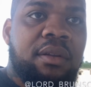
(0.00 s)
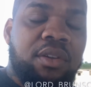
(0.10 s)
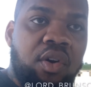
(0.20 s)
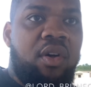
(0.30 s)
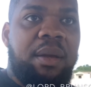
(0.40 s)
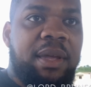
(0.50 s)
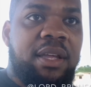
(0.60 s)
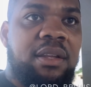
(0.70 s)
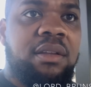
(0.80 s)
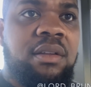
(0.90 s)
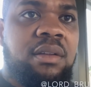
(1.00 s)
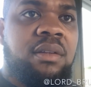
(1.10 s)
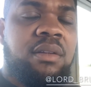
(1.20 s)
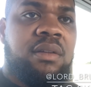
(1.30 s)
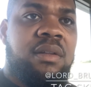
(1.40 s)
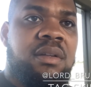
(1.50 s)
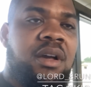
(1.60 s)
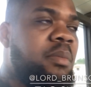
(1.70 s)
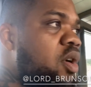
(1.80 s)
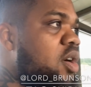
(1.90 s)
You know what I mean?
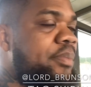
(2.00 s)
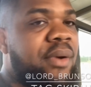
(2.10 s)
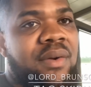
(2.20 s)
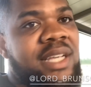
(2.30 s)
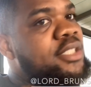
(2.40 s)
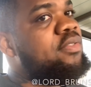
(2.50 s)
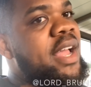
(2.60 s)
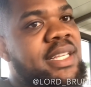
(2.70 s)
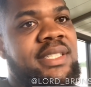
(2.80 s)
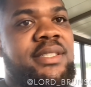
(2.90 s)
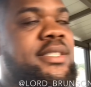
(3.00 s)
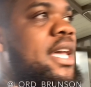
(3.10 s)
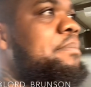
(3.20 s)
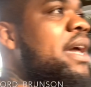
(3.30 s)
Come on, bro. That's crazy, Skip,